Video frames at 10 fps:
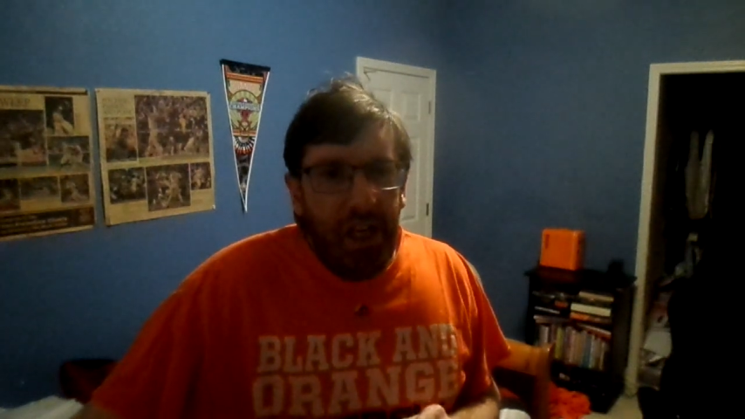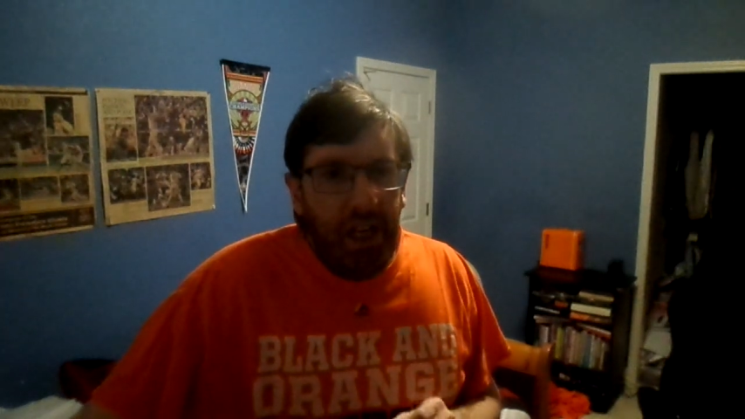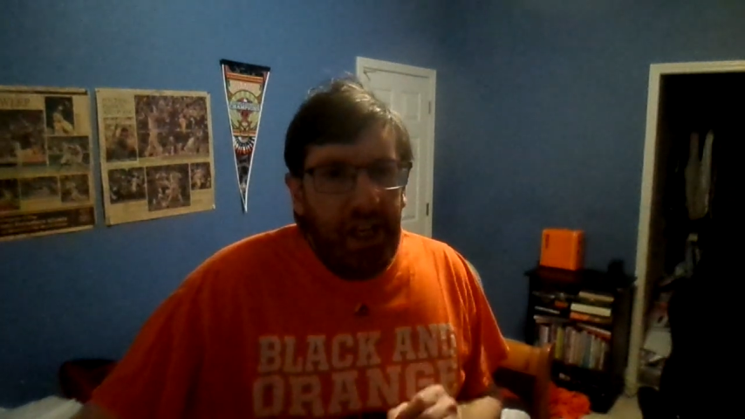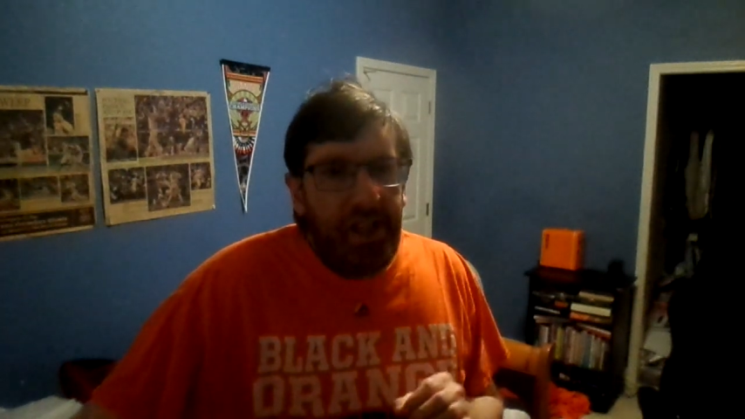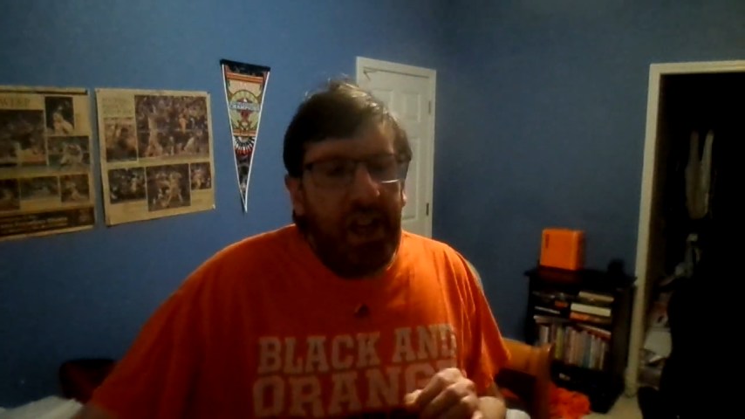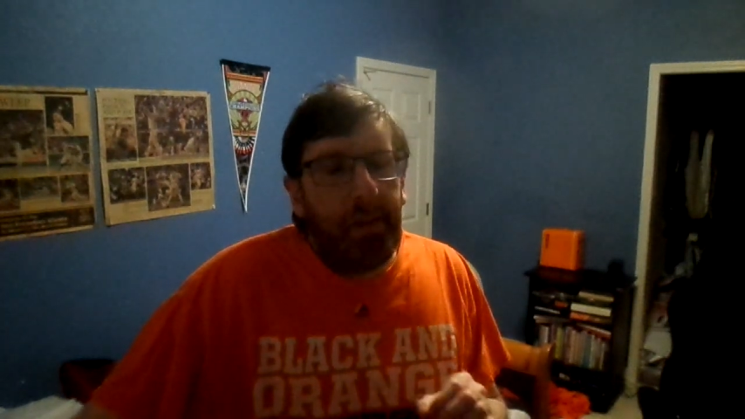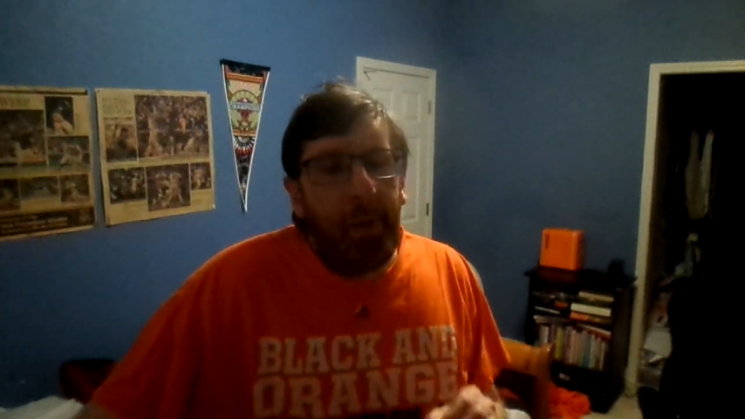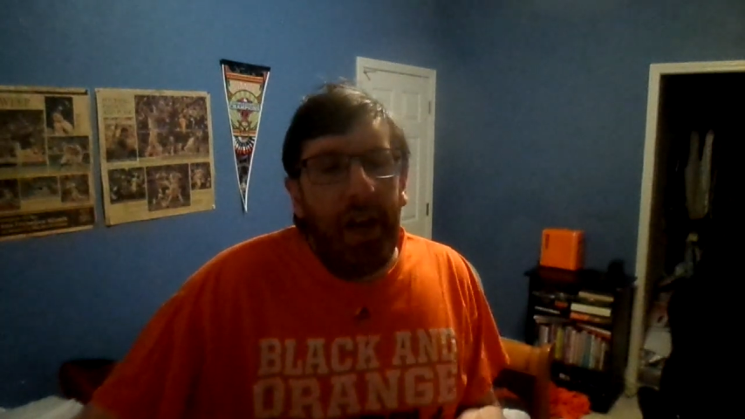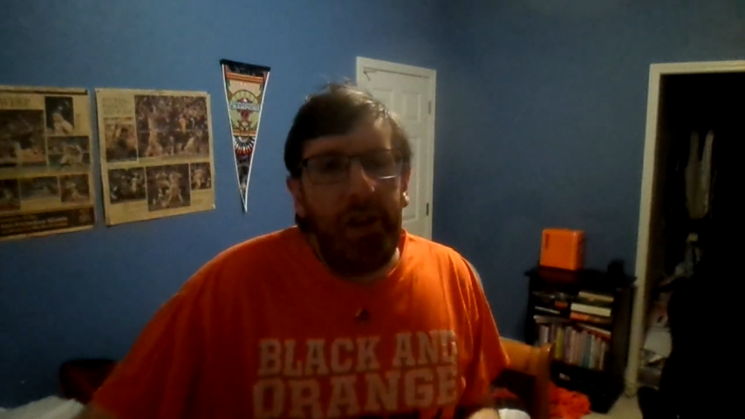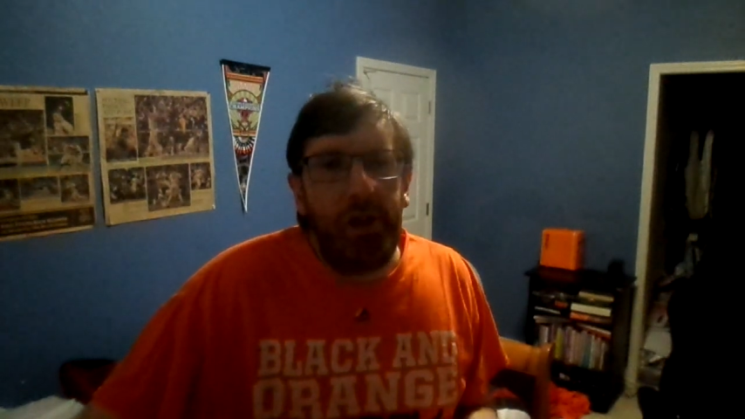and it takes
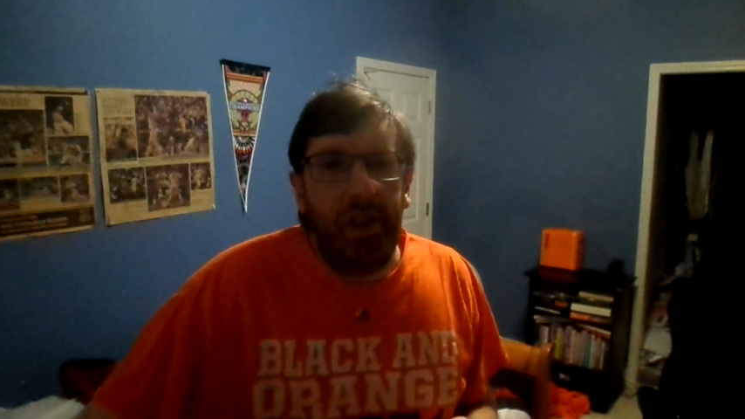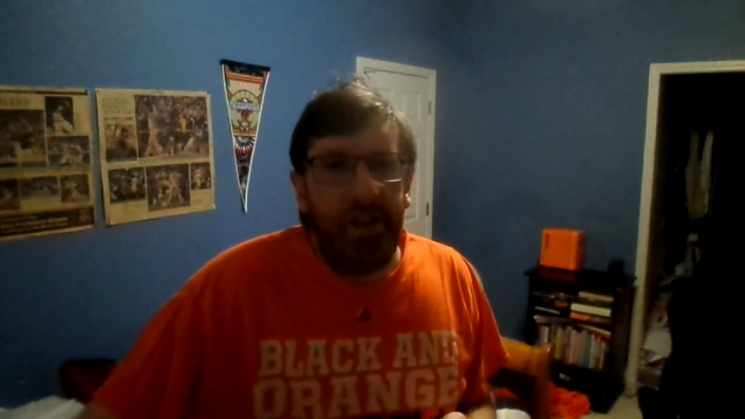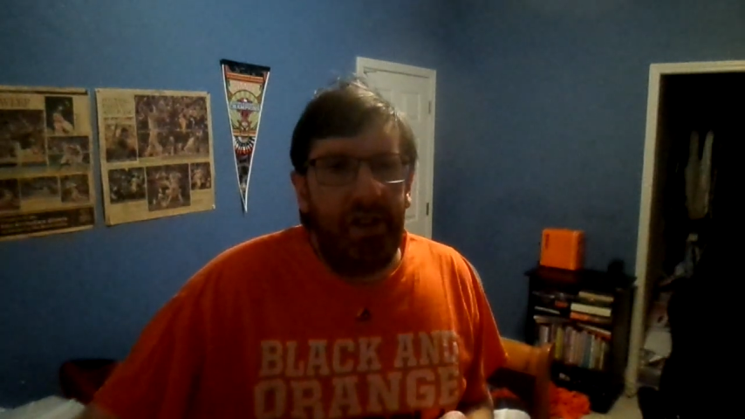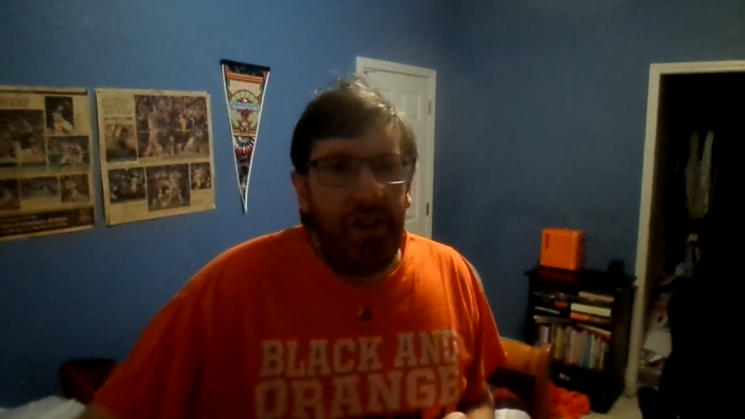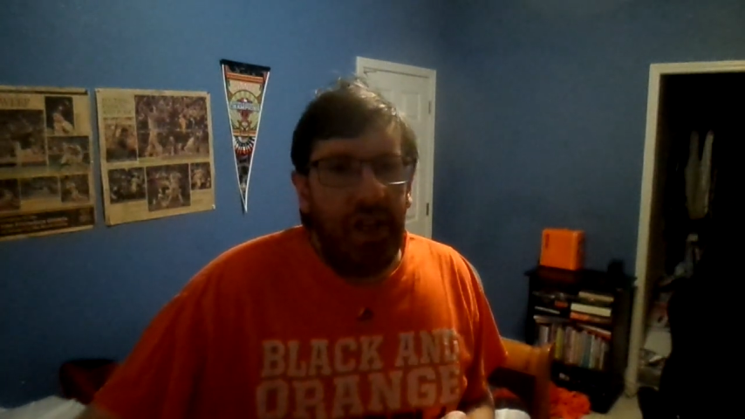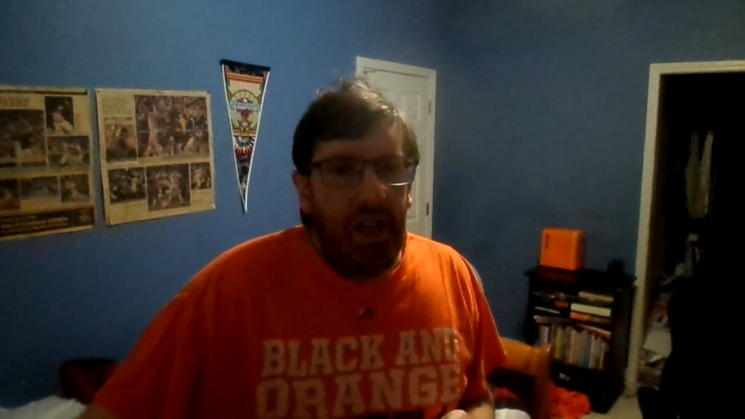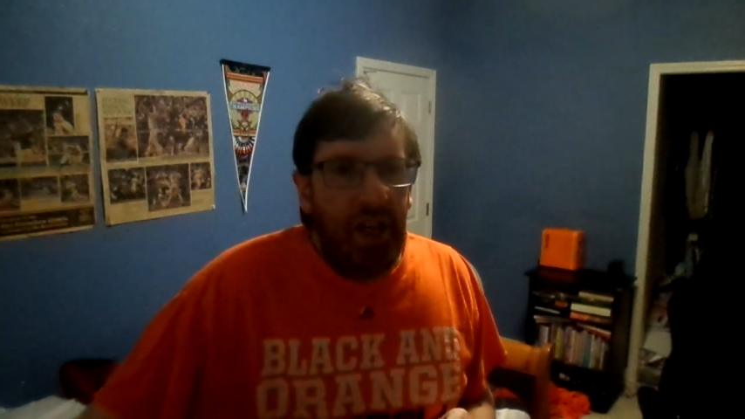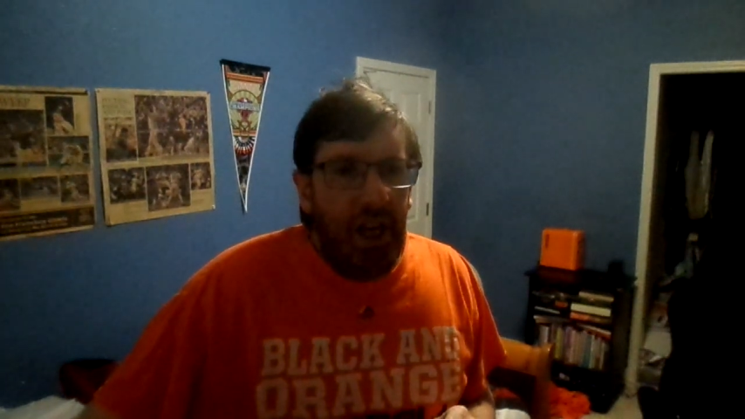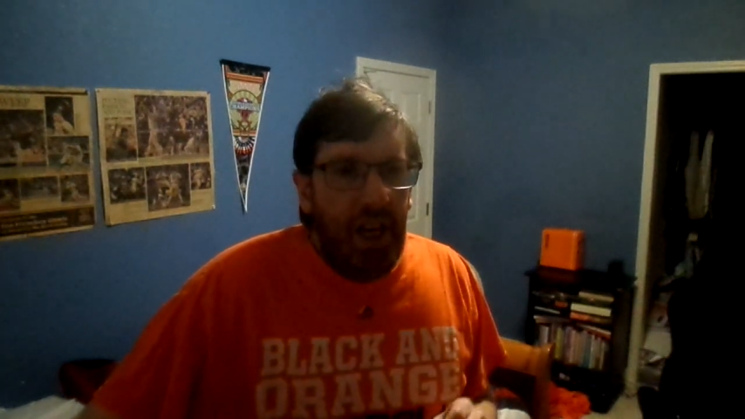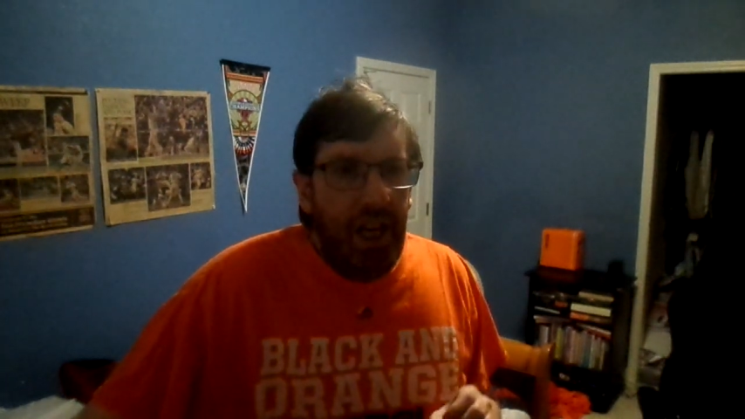patience.
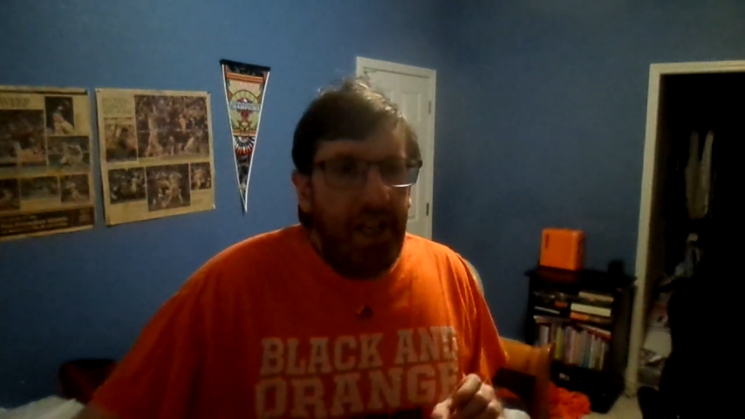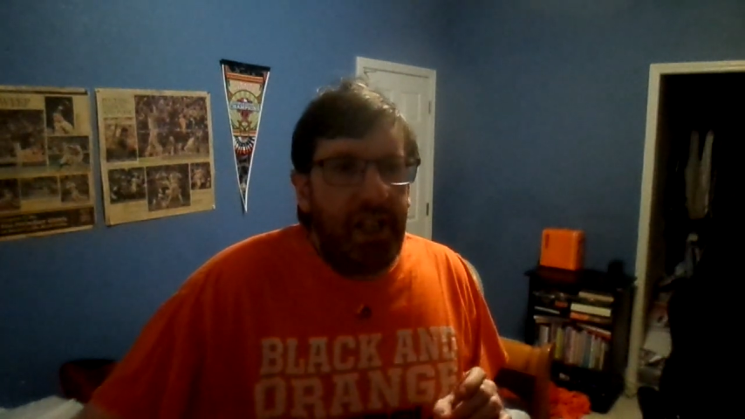And it